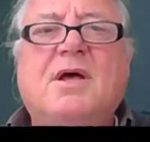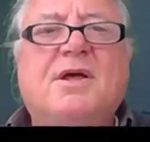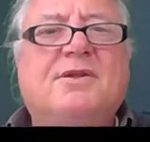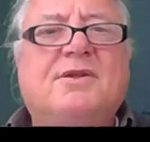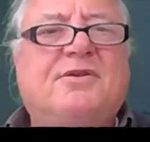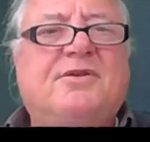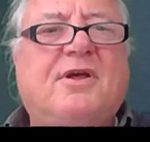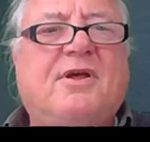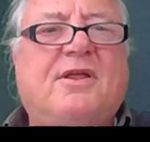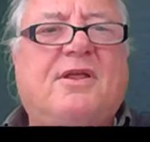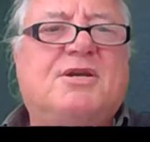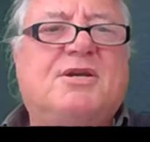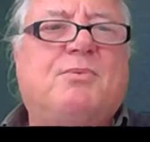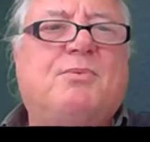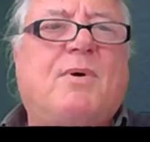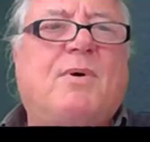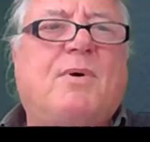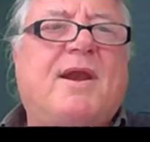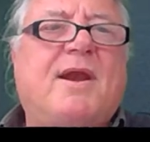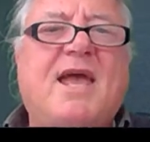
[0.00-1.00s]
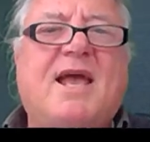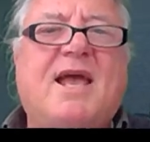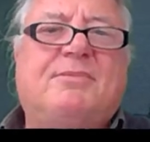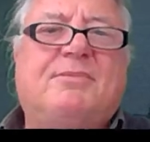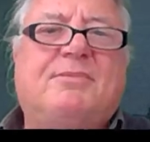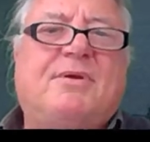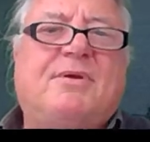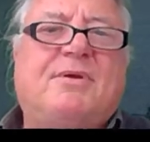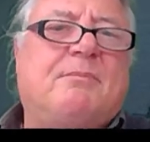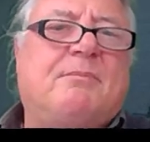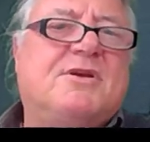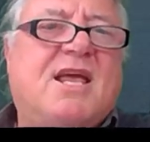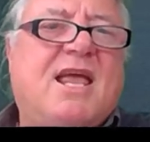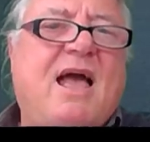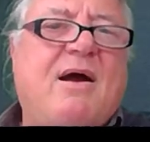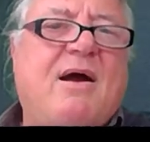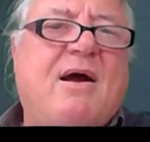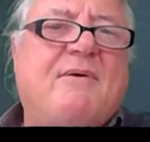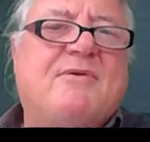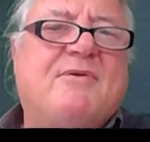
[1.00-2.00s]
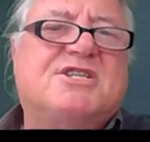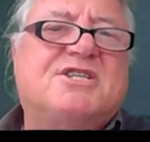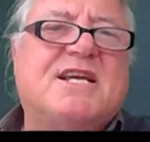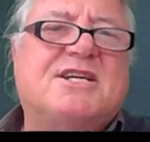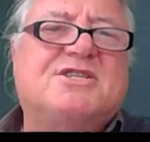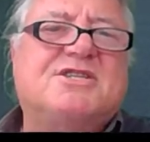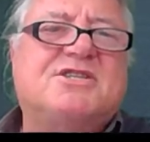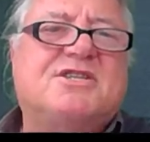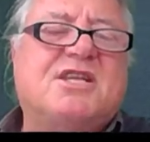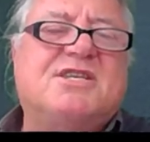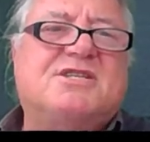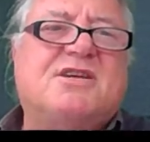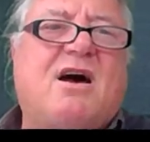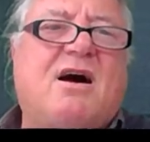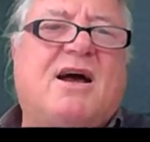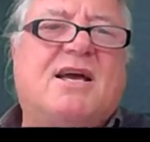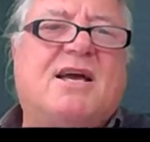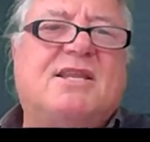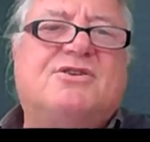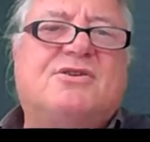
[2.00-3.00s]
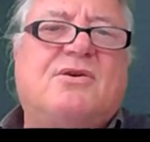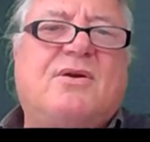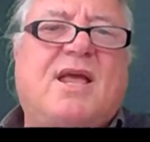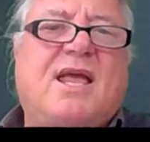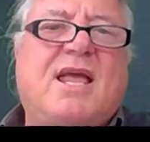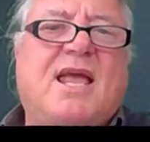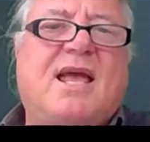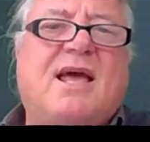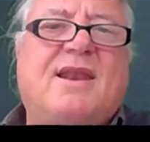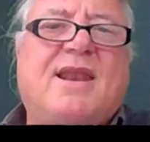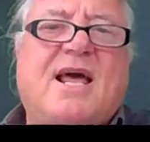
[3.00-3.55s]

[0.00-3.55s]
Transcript: So this one here comes up, and you see how it sneaks to the side through here.